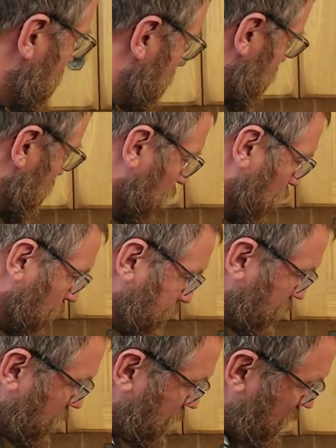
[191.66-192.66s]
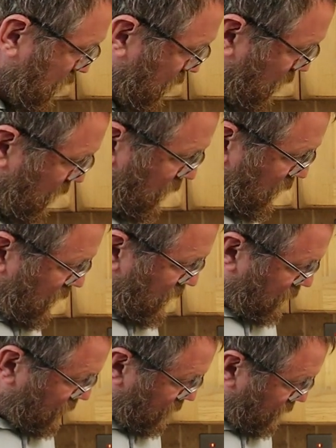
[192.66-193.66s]
sharp.
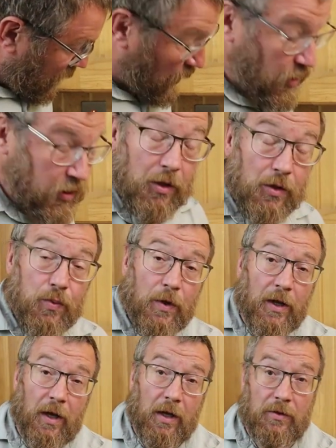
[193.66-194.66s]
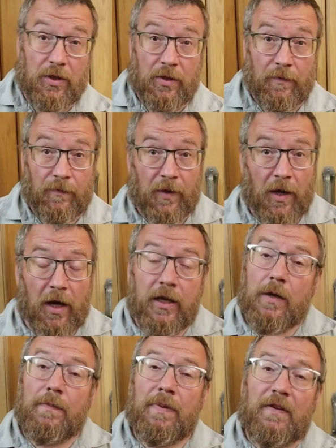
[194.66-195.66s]
And I use one of those. I
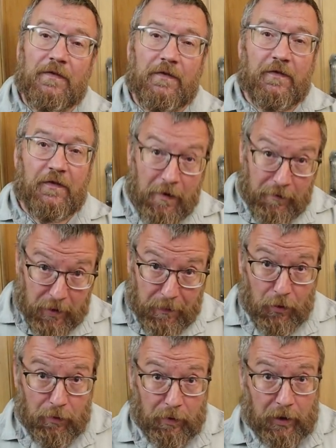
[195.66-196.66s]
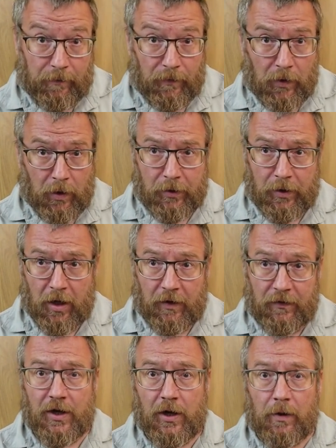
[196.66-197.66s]
can be very boring on knife
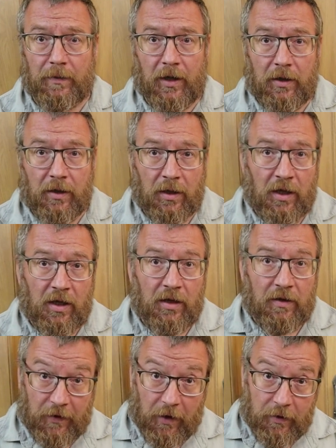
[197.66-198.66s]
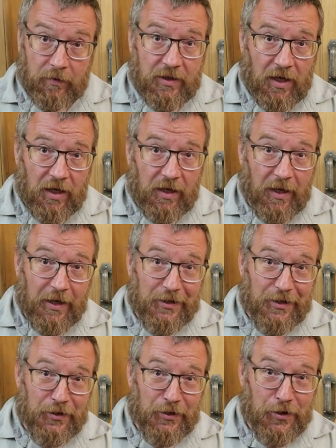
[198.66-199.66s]
sharpening. Fiona will tell you that,
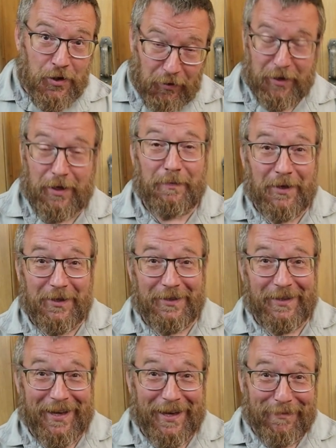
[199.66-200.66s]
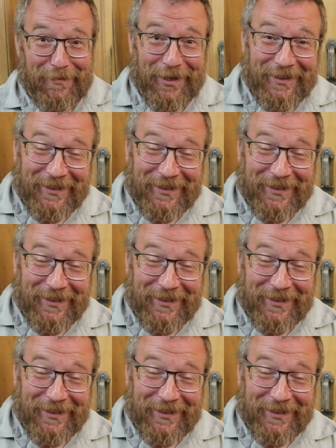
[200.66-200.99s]
she's nodding behind the camera.